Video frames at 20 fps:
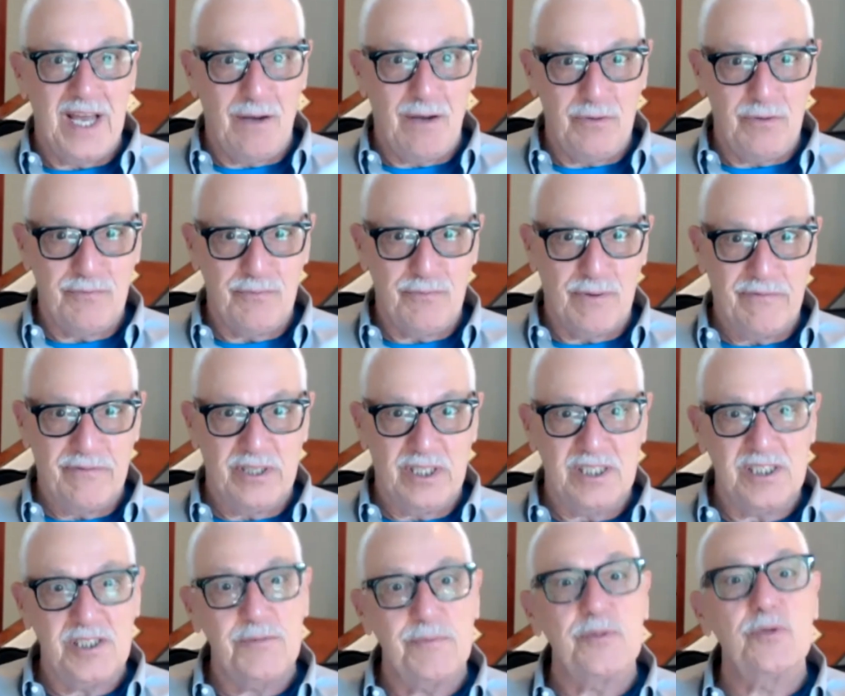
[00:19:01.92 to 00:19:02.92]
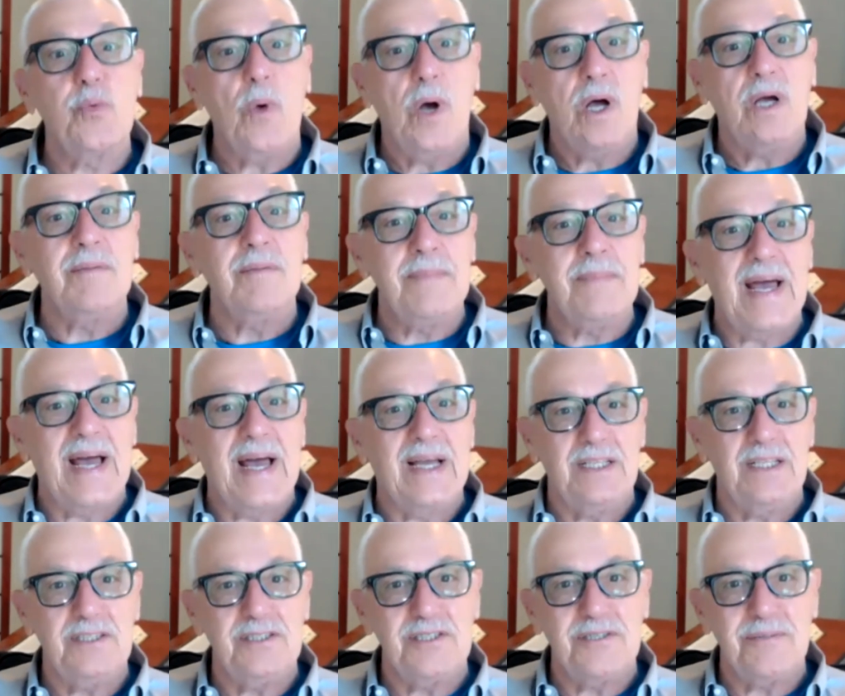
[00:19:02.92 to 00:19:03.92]
with Reverend Elizabeth. Welcome back,
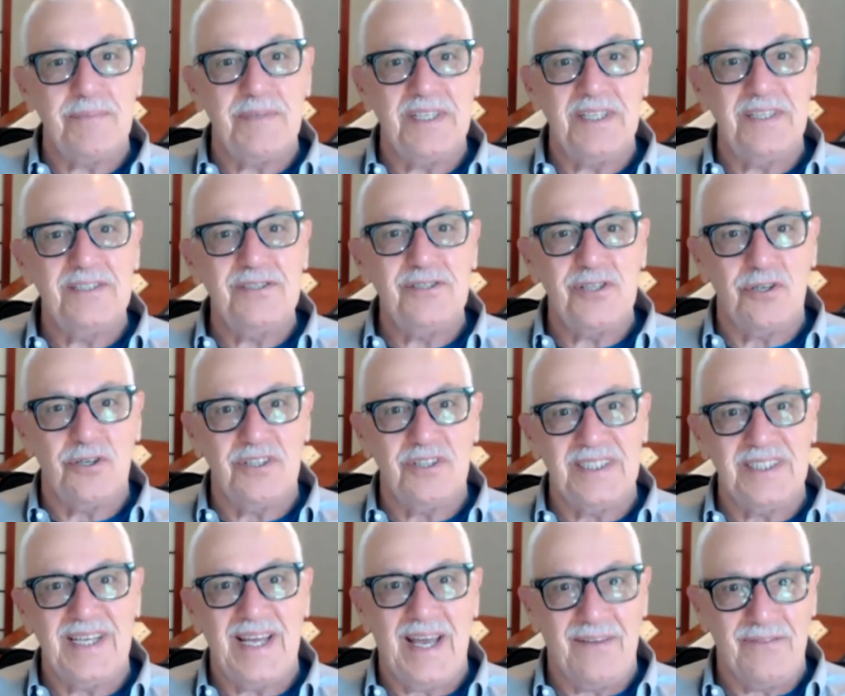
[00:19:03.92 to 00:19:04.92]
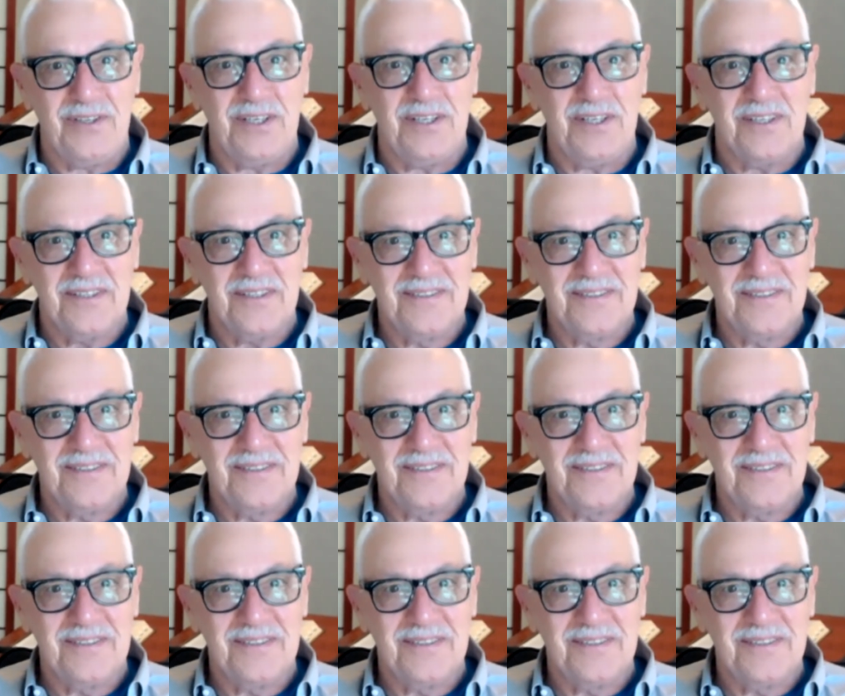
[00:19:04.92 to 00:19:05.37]
Elizabeth. It's so good to have you here.